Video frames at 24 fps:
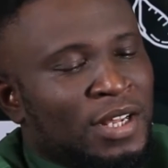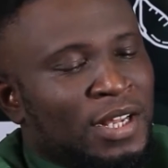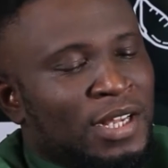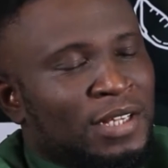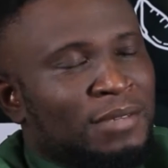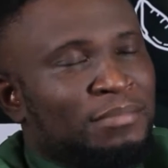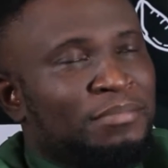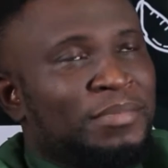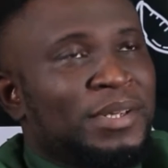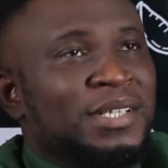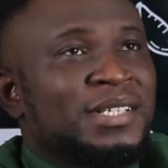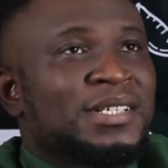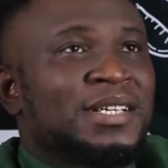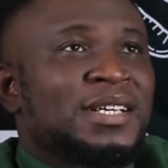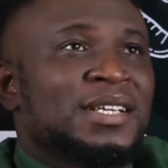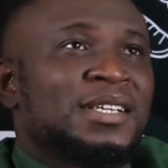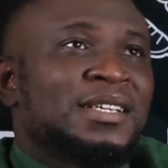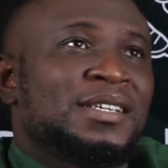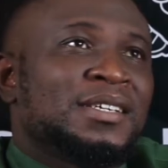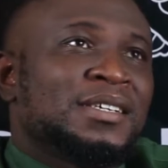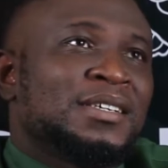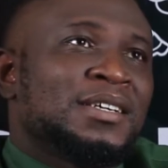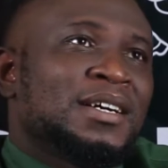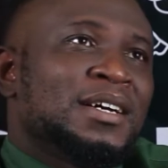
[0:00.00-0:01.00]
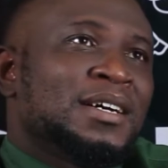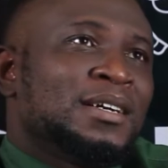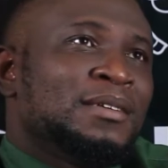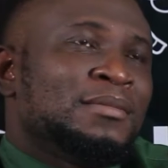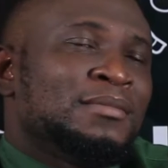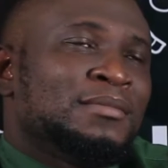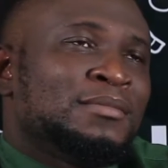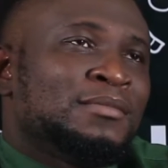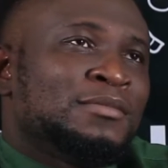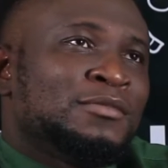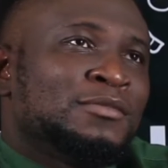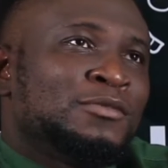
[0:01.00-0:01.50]
and basically
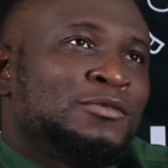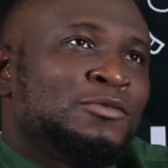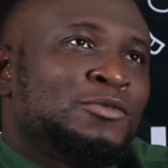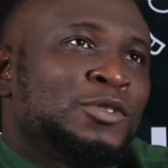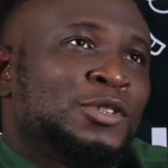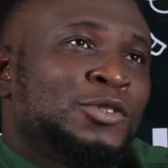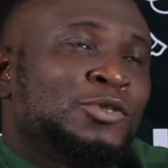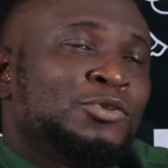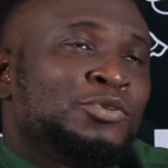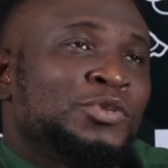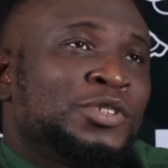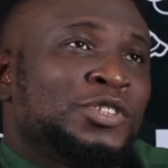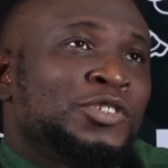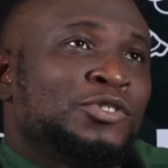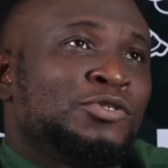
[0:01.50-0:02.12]
what we